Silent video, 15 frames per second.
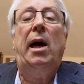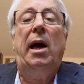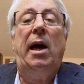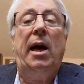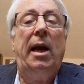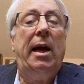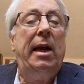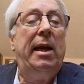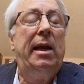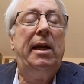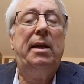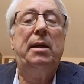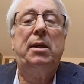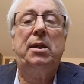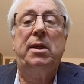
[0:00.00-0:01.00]
I
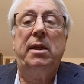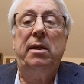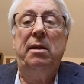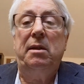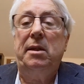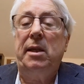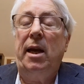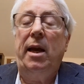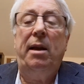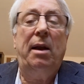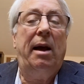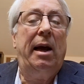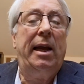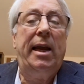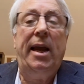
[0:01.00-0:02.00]
said,
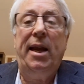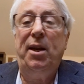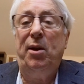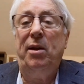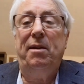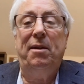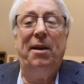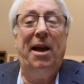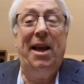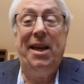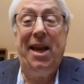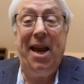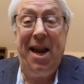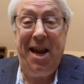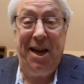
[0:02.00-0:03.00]
I can't
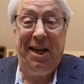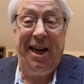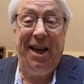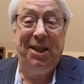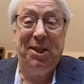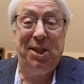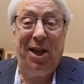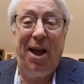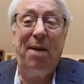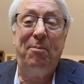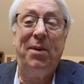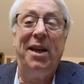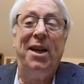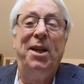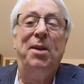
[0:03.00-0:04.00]
get
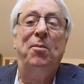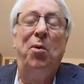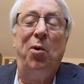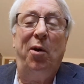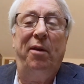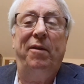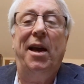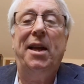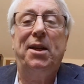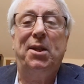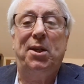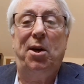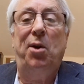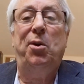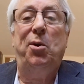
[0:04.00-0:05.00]
sloppy anymore. I've got to
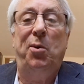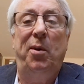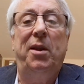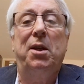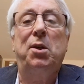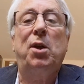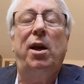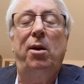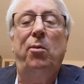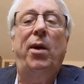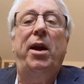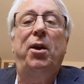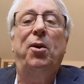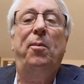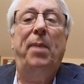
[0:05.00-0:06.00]
start doing this on a
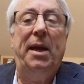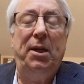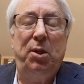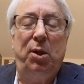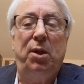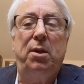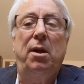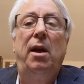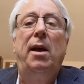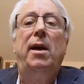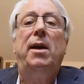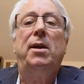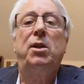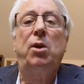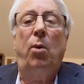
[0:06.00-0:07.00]
regular basis.
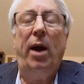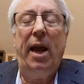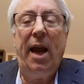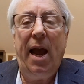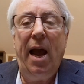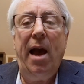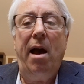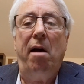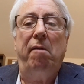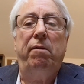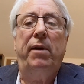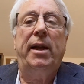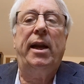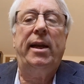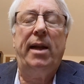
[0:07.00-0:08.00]
So I have,
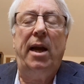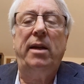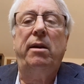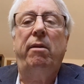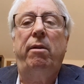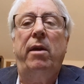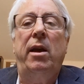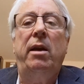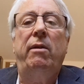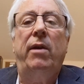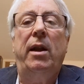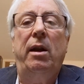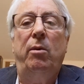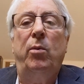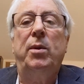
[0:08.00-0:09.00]
and I'd like to think
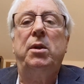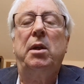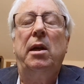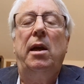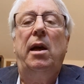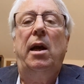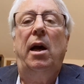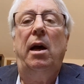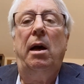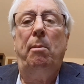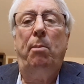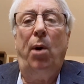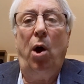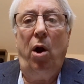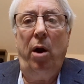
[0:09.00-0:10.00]
that it was a
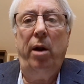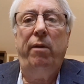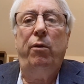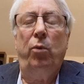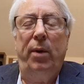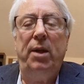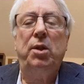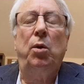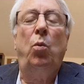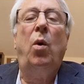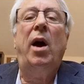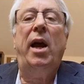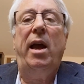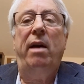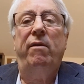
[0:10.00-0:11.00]
part of the reason
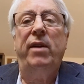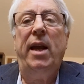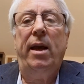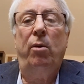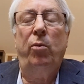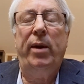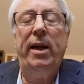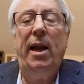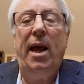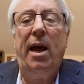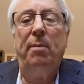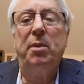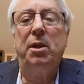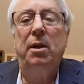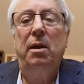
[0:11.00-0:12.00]
why I haven't had a
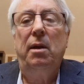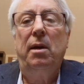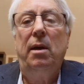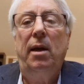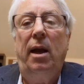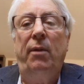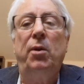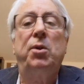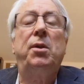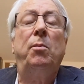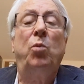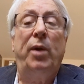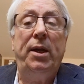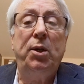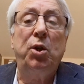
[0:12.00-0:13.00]
relapse. And there's some
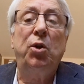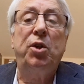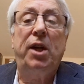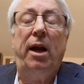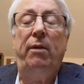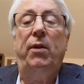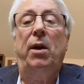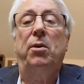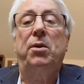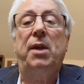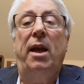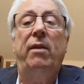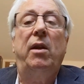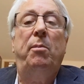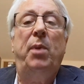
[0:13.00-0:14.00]
research out there
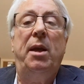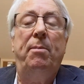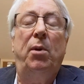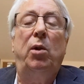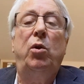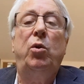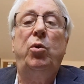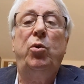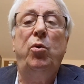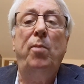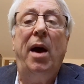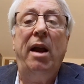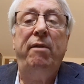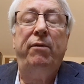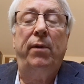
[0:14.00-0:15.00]
saying that people who do
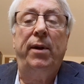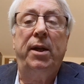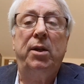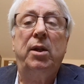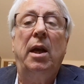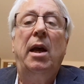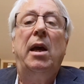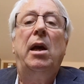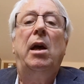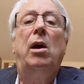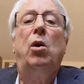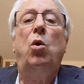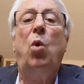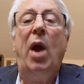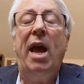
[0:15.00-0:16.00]
mindfulness,
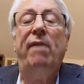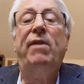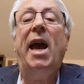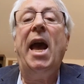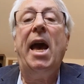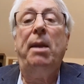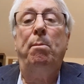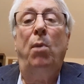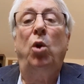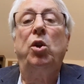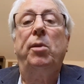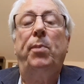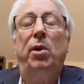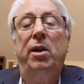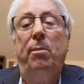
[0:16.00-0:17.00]
who have had
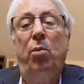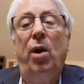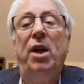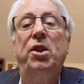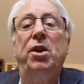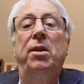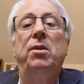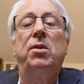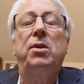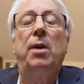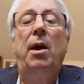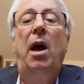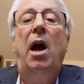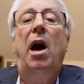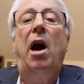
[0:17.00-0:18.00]
multiple depressions,
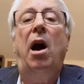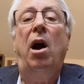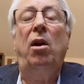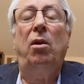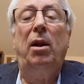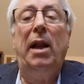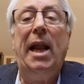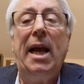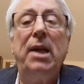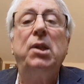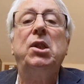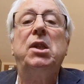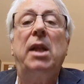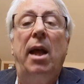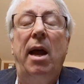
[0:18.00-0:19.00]
are
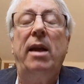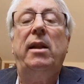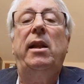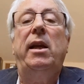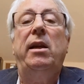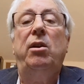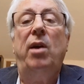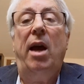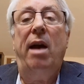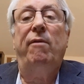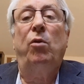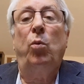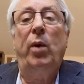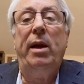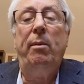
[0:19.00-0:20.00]
less likely to have
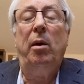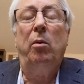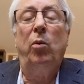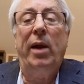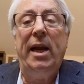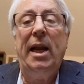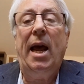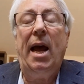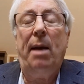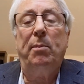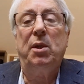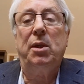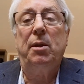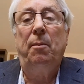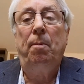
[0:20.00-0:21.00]
a
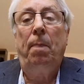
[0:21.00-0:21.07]
relapse.